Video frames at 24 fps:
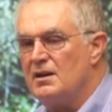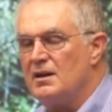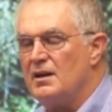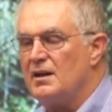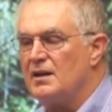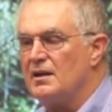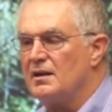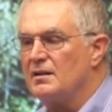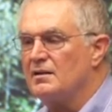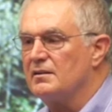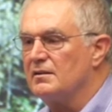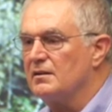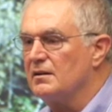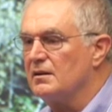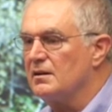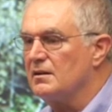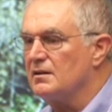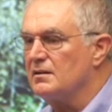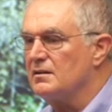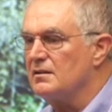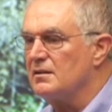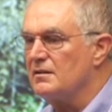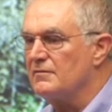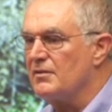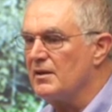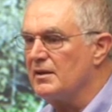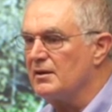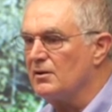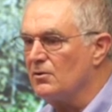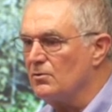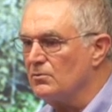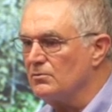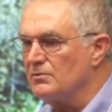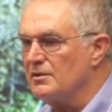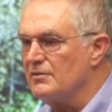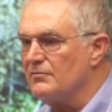and if they
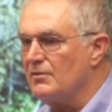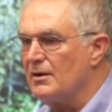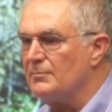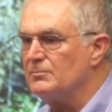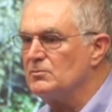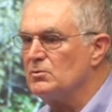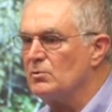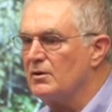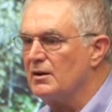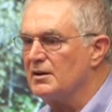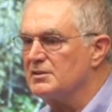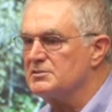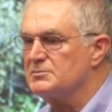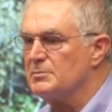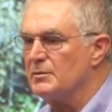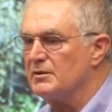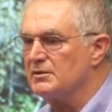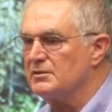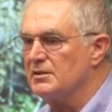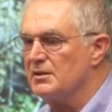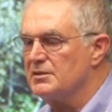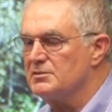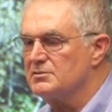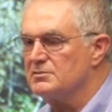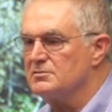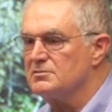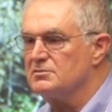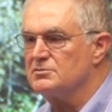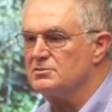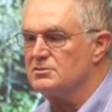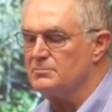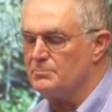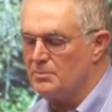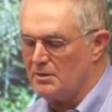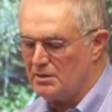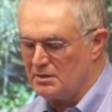don't live up to her expectations,
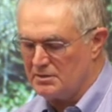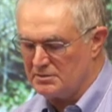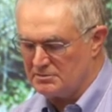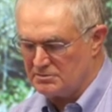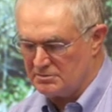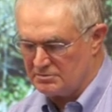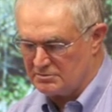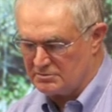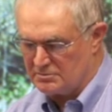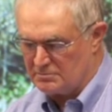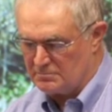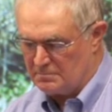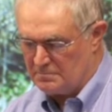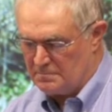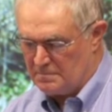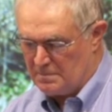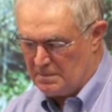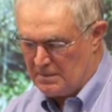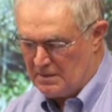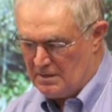she punishes them.